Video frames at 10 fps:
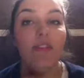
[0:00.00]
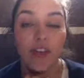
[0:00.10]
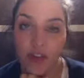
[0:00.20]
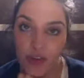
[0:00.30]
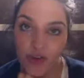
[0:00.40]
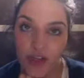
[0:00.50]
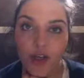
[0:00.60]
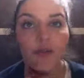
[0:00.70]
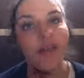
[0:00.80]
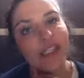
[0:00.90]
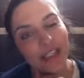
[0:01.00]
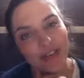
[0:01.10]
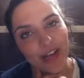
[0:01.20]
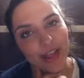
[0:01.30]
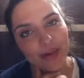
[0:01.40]
you like this video, please give
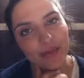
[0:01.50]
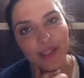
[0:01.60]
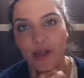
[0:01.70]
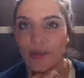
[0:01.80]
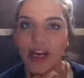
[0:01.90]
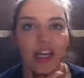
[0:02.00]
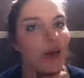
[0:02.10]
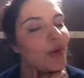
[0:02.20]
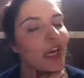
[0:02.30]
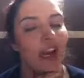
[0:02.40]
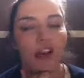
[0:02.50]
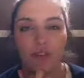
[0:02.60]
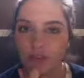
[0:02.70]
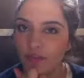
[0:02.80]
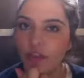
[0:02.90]
it a thumbs up, and I would love
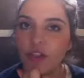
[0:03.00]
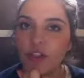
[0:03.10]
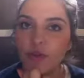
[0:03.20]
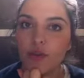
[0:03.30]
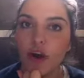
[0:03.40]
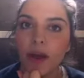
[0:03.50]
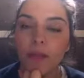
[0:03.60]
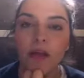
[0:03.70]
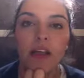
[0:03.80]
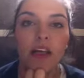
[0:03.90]
it for you to subscribe.